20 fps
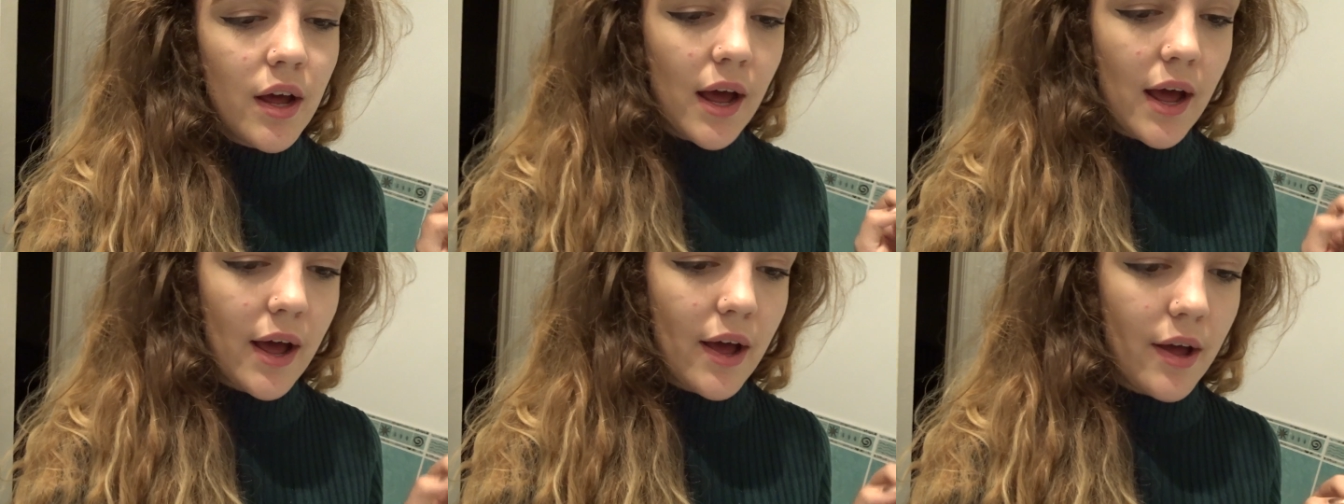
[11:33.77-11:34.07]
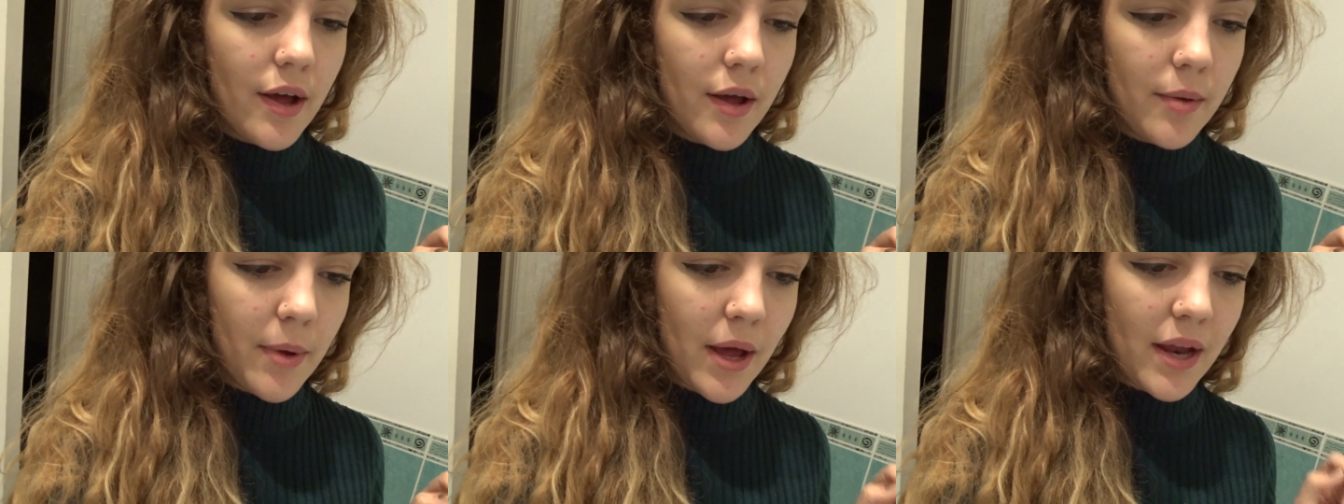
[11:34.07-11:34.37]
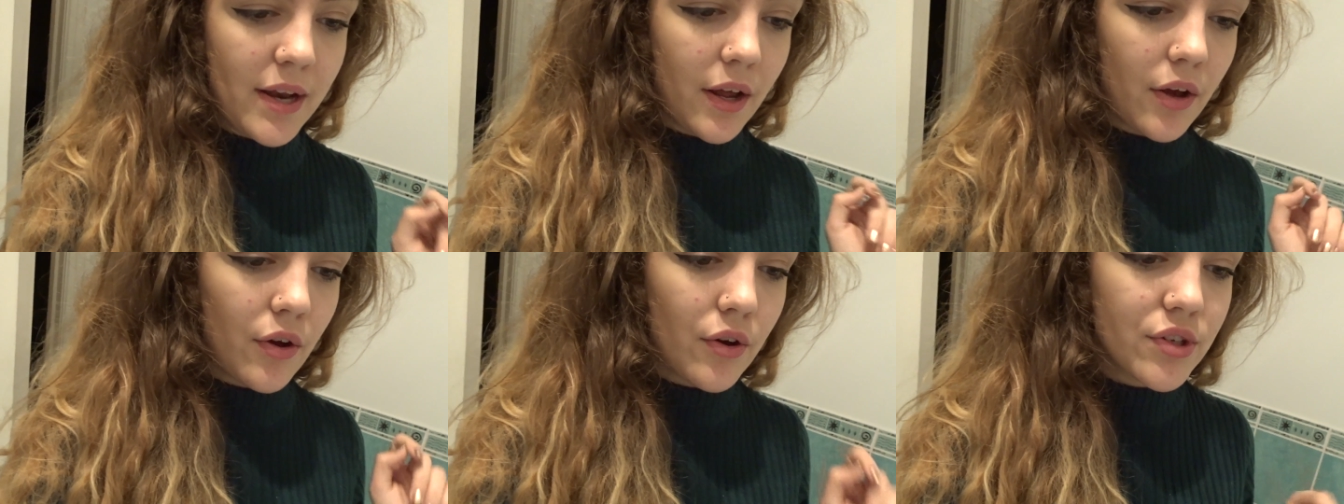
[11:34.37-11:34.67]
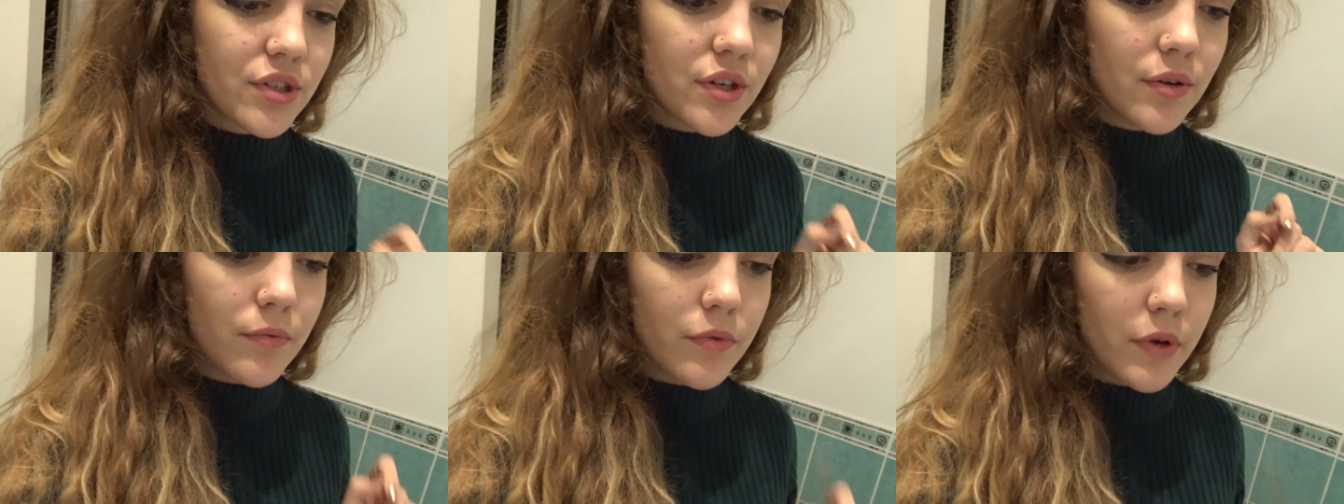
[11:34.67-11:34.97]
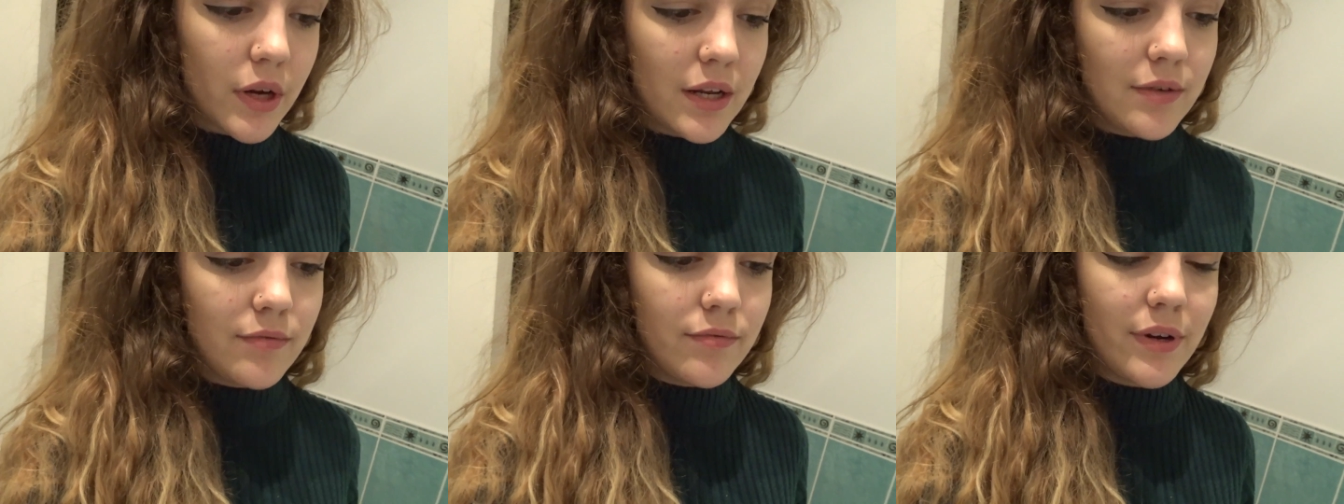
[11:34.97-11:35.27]
um, and I also
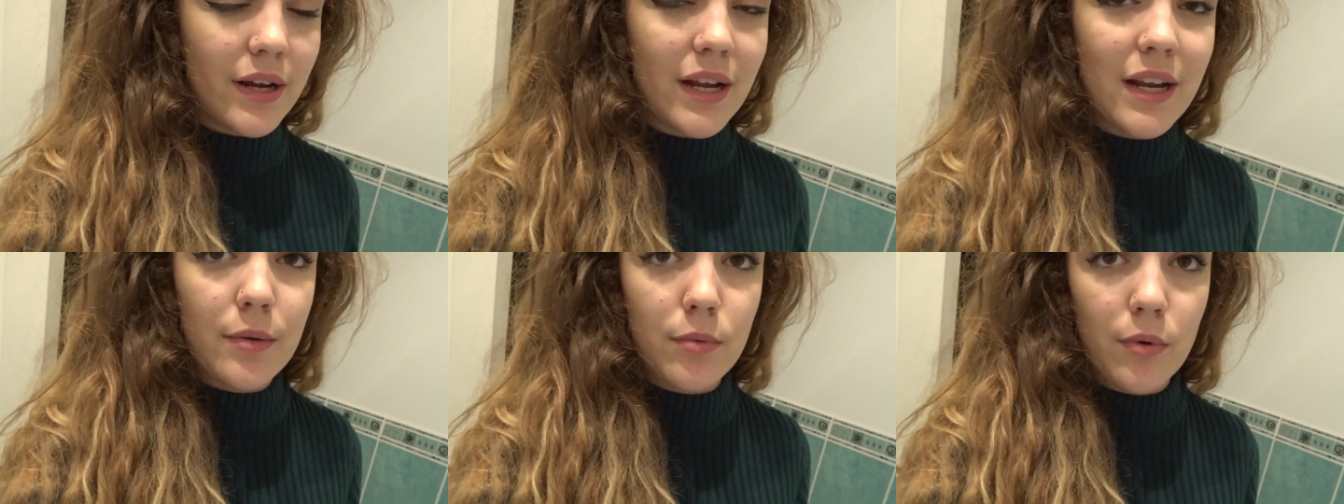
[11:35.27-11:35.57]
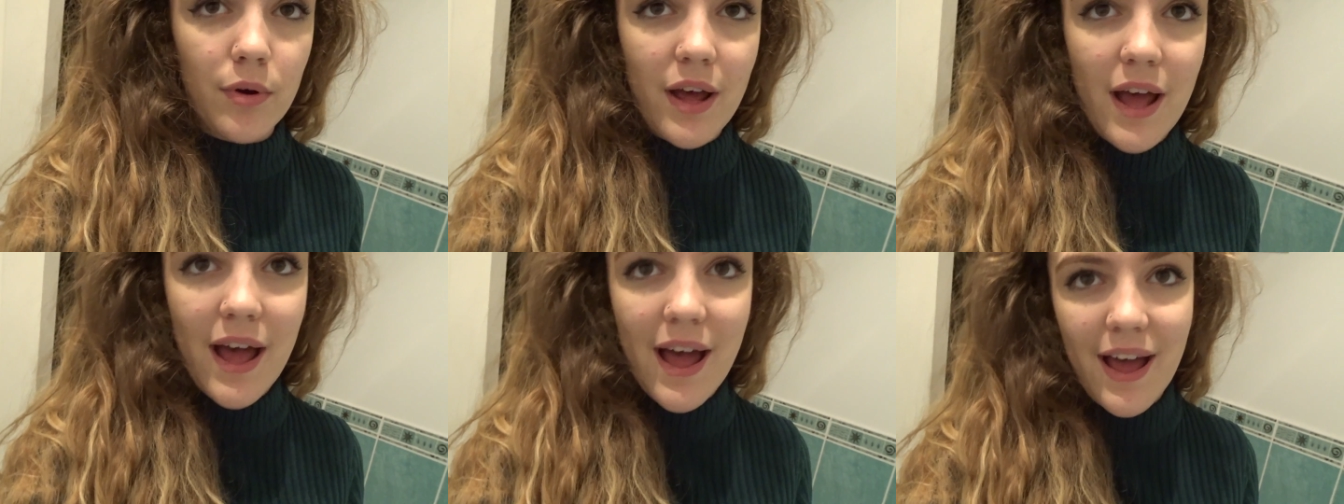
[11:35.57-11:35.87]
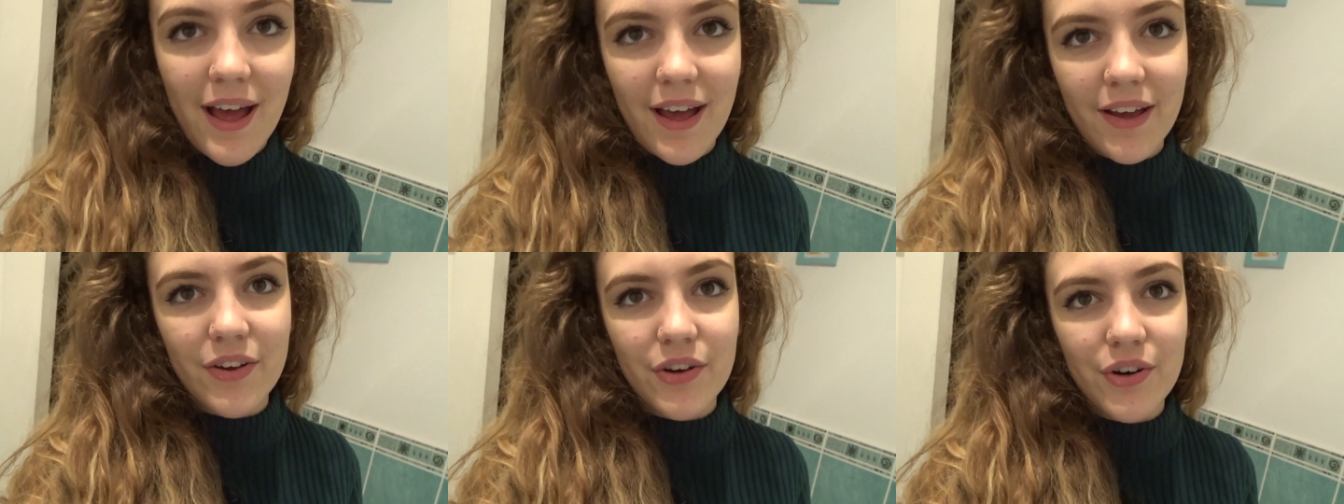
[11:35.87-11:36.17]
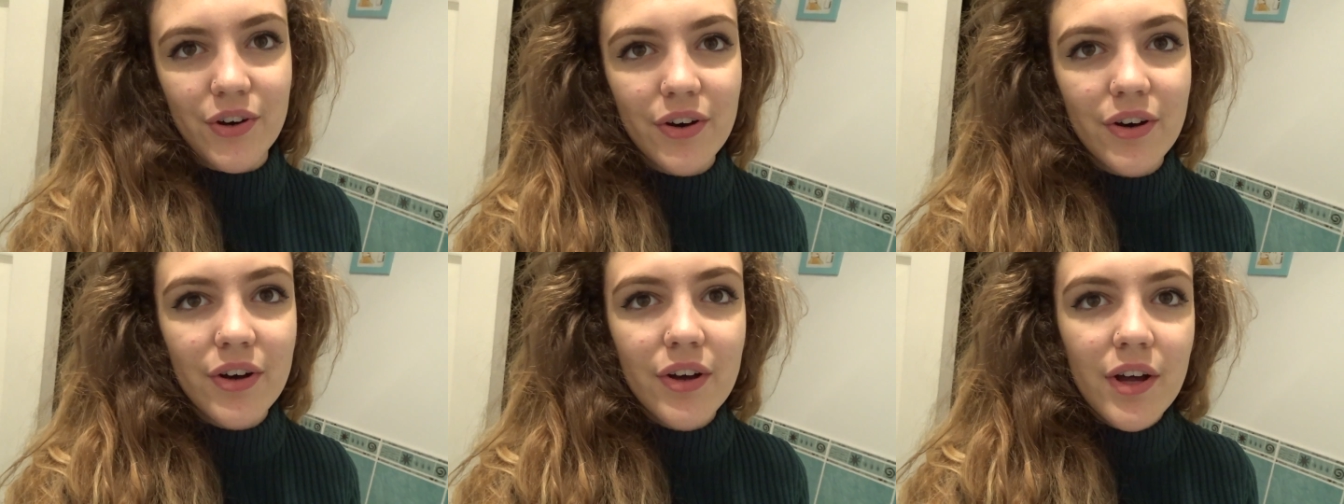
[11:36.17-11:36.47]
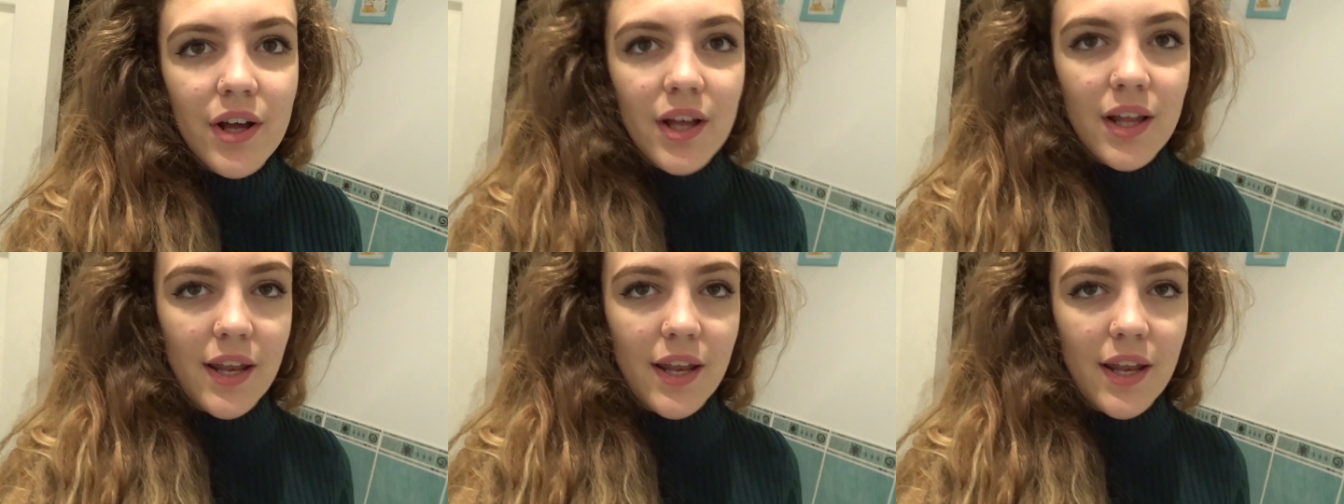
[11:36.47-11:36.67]
really, really want a haircut.